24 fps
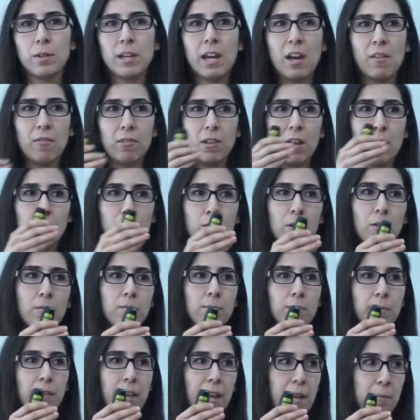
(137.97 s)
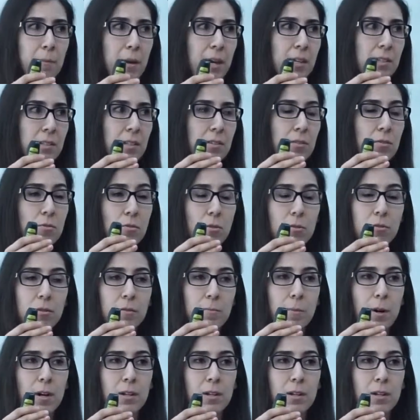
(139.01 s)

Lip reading: we have a lot more land mass on the northern